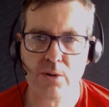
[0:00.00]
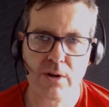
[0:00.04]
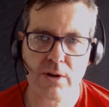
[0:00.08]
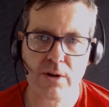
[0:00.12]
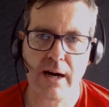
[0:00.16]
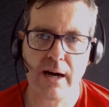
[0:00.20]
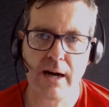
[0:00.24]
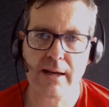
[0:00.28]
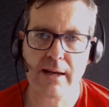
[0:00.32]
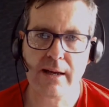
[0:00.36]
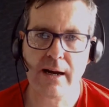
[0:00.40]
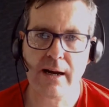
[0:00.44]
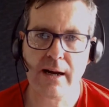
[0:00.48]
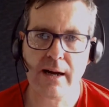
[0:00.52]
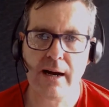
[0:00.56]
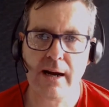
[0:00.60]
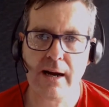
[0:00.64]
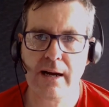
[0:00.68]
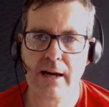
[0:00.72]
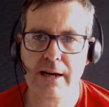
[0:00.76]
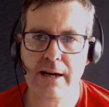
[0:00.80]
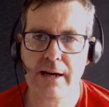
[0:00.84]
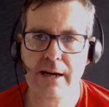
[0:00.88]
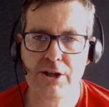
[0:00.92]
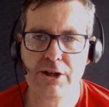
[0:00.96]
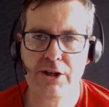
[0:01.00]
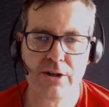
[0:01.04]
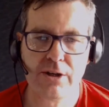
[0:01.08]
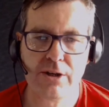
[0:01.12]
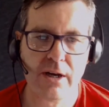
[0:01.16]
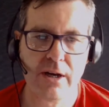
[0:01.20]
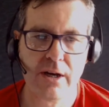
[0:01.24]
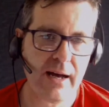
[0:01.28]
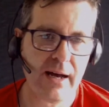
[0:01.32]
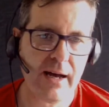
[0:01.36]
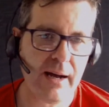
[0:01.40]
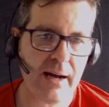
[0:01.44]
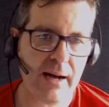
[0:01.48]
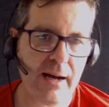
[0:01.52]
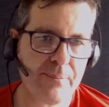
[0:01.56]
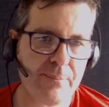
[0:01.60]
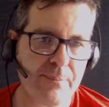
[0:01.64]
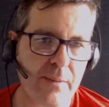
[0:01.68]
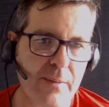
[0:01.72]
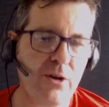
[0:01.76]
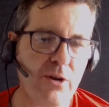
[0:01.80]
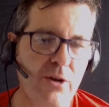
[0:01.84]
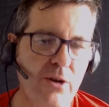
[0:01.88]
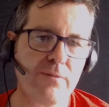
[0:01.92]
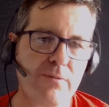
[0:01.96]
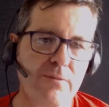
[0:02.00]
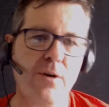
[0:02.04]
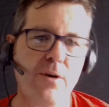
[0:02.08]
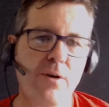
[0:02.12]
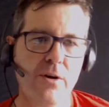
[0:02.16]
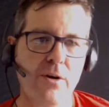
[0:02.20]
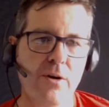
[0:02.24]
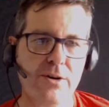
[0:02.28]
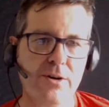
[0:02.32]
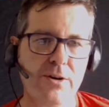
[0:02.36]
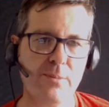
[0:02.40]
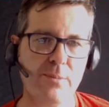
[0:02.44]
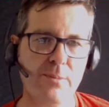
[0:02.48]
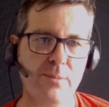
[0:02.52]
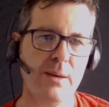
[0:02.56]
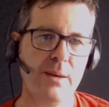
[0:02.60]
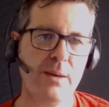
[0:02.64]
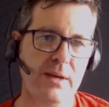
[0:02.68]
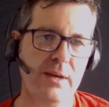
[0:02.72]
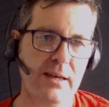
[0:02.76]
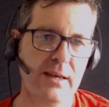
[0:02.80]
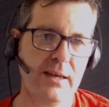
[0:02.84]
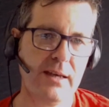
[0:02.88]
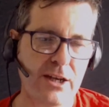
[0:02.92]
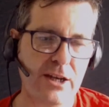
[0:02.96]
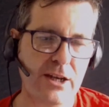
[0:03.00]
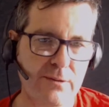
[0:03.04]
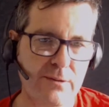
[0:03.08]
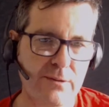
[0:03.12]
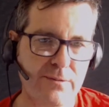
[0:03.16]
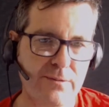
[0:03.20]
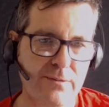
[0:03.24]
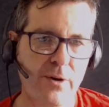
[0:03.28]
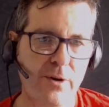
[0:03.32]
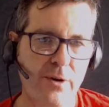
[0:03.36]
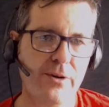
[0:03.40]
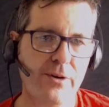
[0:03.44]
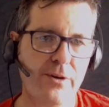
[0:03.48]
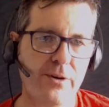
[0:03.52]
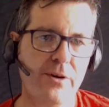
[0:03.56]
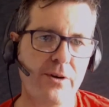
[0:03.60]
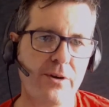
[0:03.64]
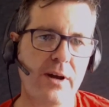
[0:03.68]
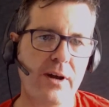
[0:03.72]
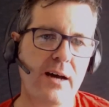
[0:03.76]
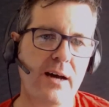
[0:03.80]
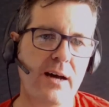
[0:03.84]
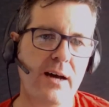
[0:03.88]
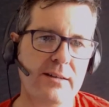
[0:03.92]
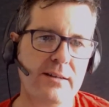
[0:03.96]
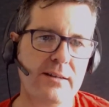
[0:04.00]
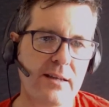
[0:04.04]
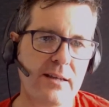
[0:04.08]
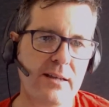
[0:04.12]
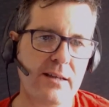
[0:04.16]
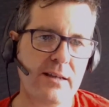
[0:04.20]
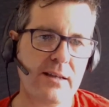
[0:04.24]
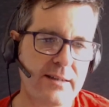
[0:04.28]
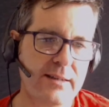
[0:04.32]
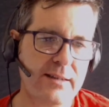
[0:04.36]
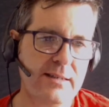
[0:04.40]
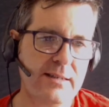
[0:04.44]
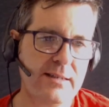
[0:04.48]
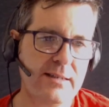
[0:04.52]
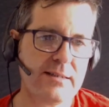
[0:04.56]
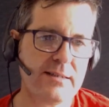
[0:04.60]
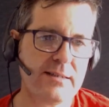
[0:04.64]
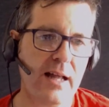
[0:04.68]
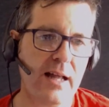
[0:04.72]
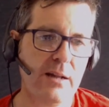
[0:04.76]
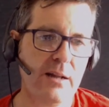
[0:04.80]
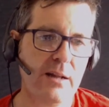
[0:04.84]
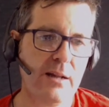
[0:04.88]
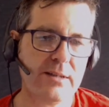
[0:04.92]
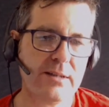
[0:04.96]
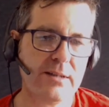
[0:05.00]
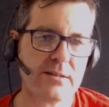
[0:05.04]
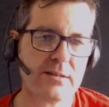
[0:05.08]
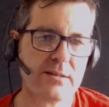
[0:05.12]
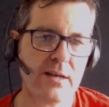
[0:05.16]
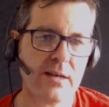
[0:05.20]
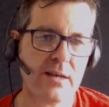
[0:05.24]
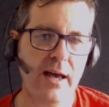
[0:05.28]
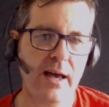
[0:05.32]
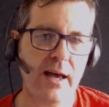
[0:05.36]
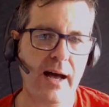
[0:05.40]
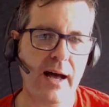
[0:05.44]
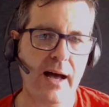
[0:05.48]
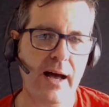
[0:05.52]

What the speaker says: So look, I look forward to maybe engaging further on these elements,